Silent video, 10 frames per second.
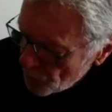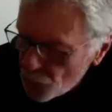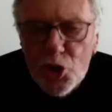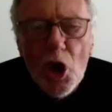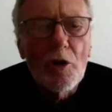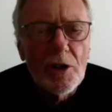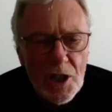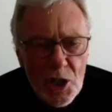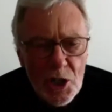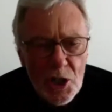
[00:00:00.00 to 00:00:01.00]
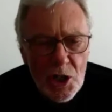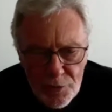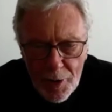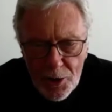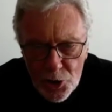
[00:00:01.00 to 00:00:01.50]
majority
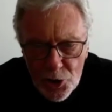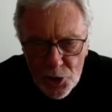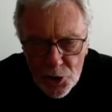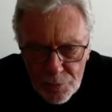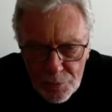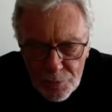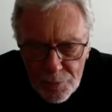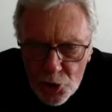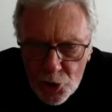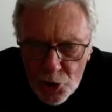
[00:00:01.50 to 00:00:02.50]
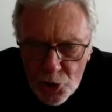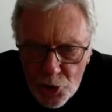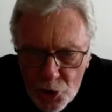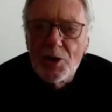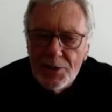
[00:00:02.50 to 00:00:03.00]
transformation to
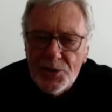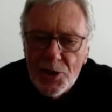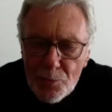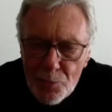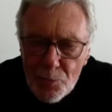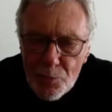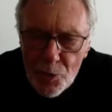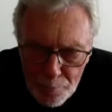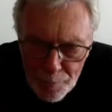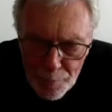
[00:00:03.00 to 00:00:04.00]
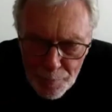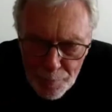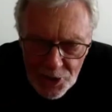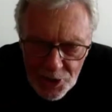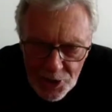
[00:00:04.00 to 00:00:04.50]
change the balance and to bring
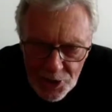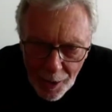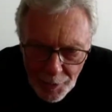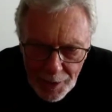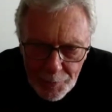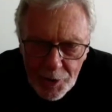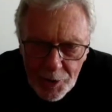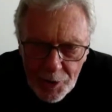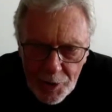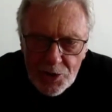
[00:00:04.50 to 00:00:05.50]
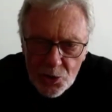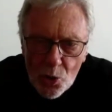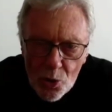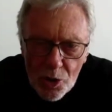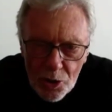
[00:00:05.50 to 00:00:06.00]
balance into harmony? Because
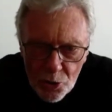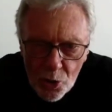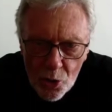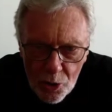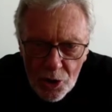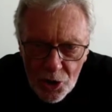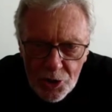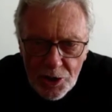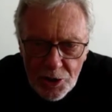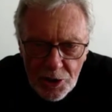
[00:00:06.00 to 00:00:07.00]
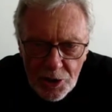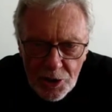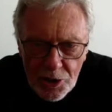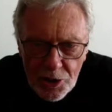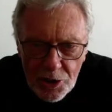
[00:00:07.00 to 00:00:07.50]
this is your cri de
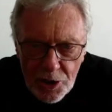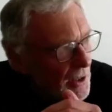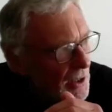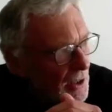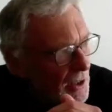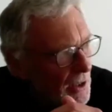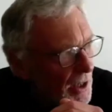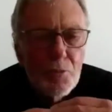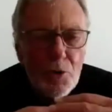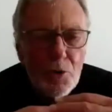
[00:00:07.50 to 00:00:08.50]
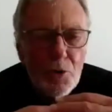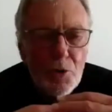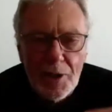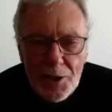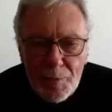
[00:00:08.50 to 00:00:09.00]
coeur,
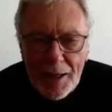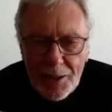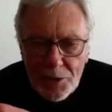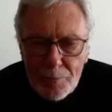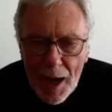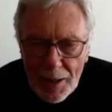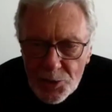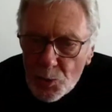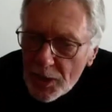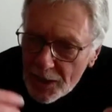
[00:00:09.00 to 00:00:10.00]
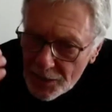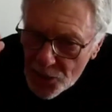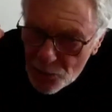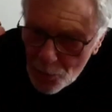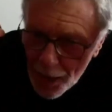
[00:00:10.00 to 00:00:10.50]
bring things back into balance. We
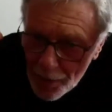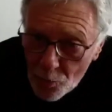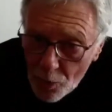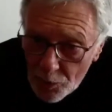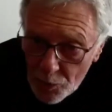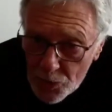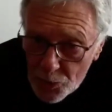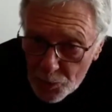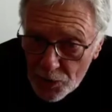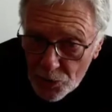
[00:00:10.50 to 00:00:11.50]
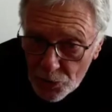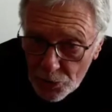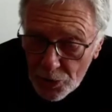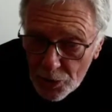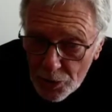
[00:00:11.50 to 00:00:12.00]
hear this from everybody we
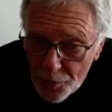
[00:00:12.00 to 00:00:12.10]
speak to,